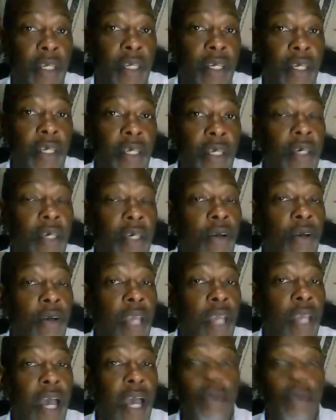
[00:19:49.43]
Okay, I'm in
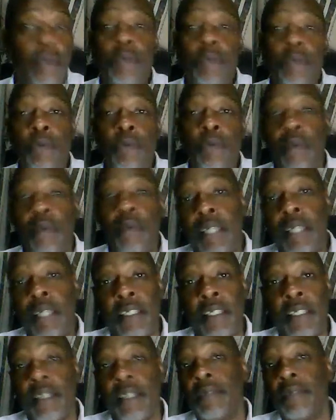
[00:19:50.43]
Mombasa.
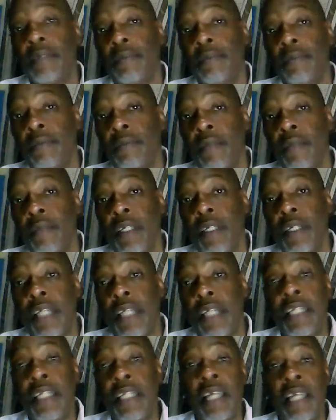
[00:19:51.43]
That's like
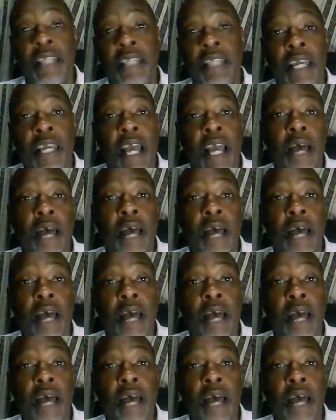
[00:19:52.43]
saying I'm